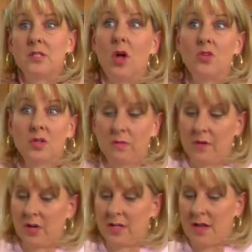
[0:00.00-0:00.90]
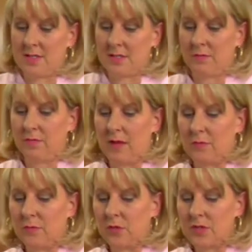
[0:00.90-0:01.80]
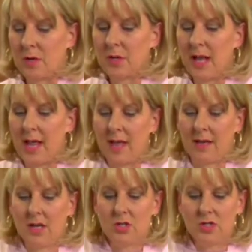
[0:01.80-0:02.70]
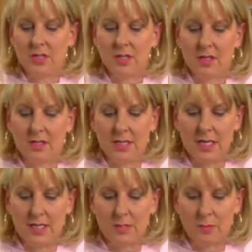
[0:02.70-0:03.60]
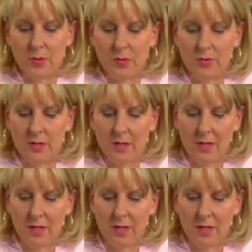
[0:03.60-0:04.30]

is also very nice and flavorful, so I'm going to add just a little teaspoon